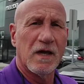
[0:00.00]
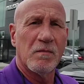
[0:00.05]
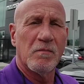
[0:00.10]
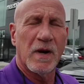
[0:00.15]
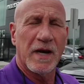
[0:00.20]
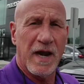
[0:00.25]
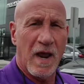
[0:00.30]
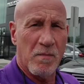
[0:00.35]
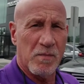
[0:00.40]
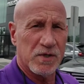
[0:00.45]

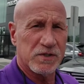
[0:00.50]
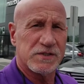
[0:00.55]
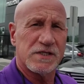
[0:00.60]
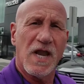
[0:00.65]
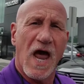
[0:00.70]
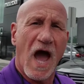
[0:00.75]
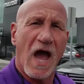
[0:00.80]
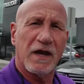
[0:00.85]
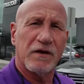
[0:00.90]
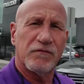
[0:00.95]
My number is
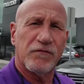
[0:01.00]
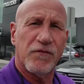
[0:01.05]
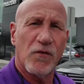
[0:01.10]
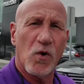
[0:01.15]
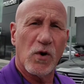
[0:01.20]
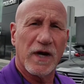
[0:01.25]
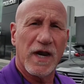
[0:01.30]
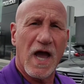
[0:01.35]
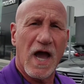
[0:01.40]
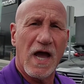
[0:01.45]

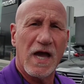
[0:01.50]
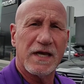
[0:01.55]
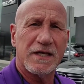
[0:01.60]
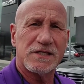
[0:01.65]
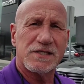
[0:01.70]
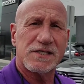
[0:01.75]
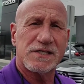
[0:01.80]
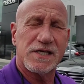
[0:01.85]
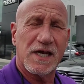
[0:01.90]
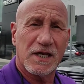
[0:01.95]

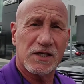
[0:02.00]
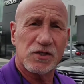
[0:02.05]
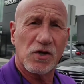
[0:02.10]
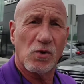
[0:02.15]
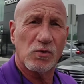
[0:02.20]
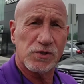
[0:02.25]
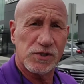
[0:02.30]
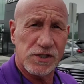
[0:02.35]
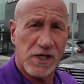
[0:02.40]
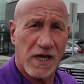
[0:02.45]

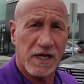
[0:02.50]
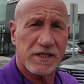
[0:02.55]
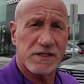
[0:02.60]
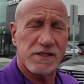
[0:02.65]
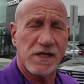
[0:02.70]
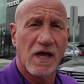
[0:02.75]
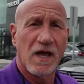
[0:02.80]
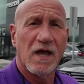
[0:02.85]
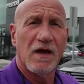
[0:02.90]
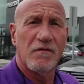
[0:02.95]

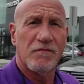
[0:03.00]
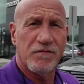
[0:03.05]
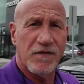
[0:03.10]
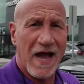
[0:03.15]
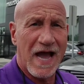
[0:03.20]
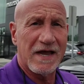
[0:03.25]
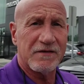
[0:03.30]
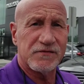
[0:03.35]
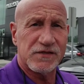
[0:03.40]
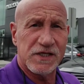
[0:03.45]

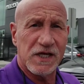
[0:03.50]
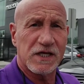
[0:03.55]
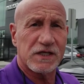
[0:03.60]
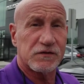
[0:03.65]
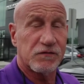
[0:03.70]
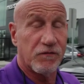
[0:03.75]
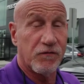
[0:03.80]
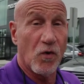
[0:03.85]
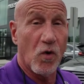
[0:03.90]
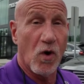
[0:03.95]

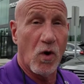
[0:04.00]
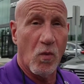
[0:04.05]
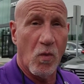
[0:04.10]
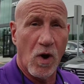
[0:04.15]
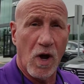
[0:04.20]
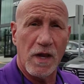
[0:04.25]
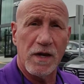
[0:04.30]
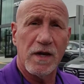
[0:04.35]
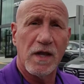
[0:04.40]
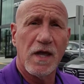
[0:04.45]

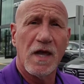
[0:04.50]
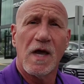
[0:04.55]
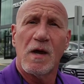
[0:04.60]
949-606-5641.